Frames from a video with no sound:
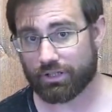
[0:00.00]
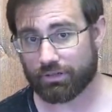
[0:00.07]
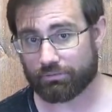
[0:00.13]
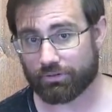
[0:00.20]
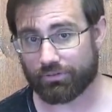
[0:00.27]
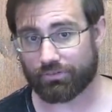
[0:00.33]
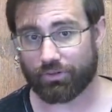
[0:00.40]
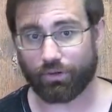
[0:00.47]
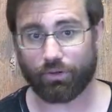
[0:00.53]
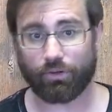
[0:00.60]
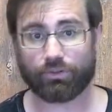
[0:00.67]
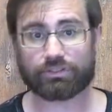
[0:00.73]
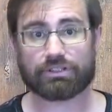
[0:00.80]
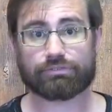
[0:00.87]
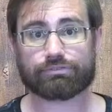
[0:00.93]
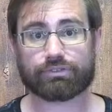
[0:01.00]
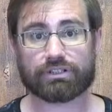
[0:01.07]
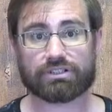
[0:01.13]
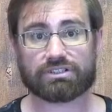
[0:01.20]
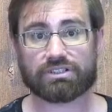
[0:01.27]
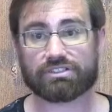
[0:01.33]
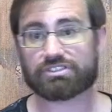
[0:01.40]
with all
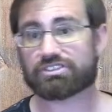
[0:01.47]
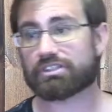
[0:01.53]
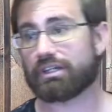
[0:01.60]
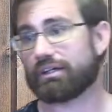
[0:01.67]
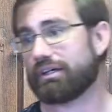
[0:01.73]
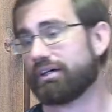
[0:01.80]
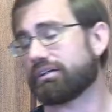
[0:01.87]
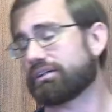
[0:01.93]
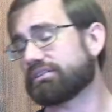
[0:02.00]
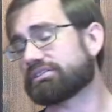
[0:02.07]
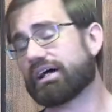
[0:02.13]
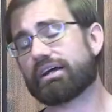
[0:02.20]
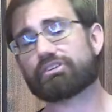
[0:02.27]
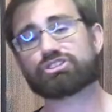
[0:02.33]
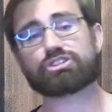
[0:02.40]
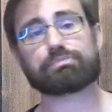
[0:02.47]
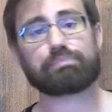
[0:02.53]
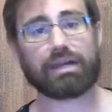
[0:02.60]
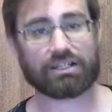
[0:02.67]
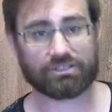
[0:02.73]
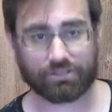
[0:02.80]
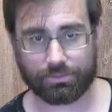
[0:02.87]
different, entire
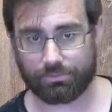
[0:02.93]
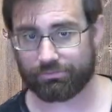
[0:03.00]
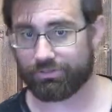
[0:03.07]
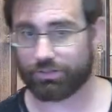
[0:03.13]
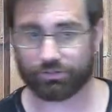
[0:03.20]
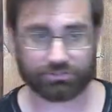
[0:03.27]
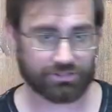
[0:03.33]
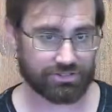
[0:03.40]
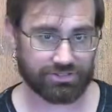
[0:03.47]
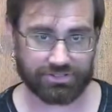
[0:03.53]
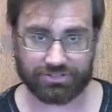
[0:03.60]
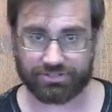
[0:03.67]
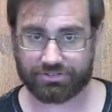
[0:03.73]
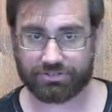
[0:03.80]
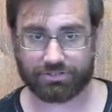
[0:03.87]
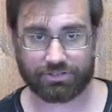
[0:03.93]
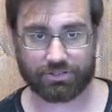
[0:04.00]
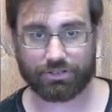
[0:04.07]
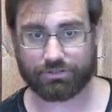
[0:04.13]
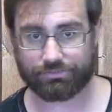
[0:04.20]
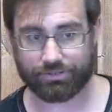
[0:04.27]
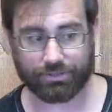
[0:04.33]
spectrum of illnesses,
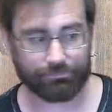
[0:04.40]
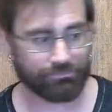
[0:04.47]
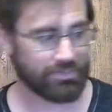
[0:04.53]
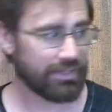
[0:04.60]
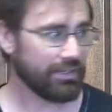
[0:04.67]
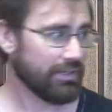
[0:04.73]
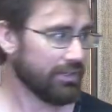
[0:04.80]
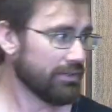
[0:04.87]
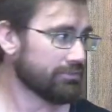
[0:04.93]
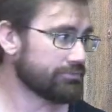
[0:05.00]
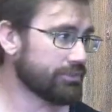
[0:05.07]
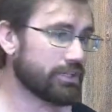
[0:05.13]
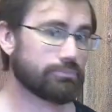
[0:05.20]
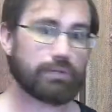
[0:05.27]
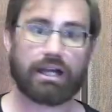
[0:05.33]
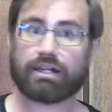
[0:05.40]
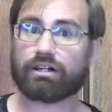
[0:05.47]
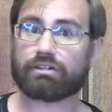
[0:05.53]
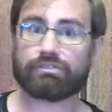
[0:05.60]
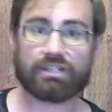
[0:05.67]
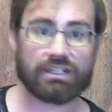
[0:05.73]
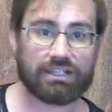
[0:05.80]
from very minor,
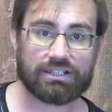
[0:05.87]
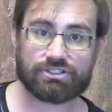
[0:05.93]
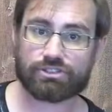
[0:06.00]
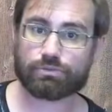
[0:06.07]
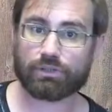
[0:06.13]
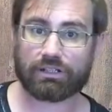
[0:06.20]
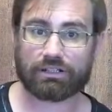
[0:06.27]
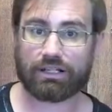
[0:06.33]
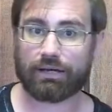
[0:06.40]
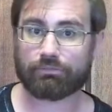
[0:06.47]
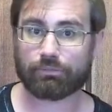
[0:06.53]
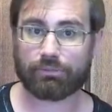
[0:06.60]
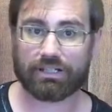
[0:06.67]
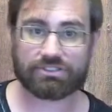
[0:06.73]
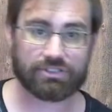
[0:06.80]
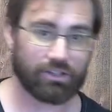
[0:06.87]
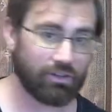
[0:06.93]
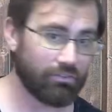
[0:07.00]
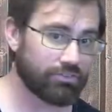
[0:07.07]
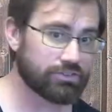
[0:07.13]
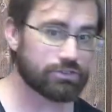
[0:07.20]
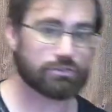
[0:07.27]
if any, just wanting to optimize
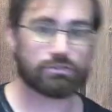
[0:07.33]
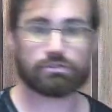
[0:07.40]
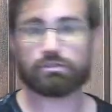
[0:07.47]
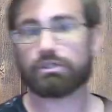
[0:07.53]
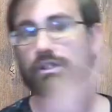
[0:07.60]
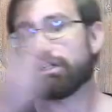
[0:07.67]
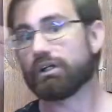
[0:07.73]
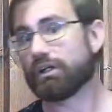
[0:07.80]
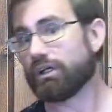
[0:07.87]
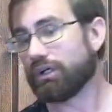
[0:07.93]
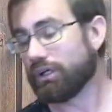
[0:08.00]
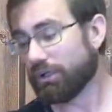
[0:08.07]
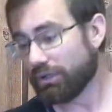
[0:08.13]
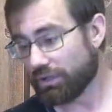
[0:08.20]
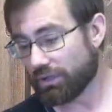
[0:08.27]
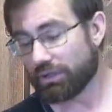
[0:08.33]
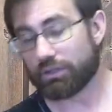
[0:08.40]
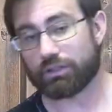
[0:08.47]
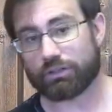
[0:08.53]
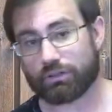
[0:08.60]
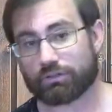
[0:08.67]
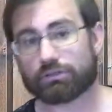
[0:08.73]
health to,
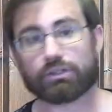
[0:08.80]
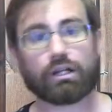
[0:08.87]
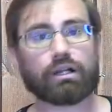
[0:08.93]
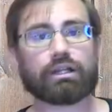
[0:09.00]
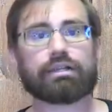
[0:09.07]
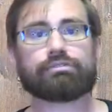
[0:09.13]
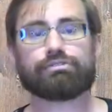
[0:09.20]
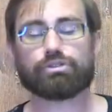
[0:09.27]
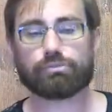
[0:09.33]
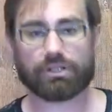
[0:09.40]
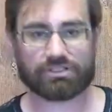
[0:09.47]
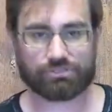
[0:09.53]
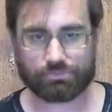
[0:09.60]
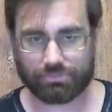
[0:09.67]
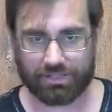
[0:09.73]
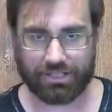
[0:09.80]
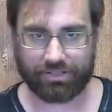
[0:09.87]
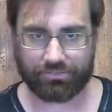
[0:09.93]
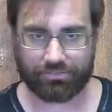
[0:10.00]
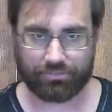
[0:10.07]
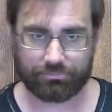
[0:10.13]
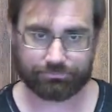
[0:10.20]
literally a few months from death.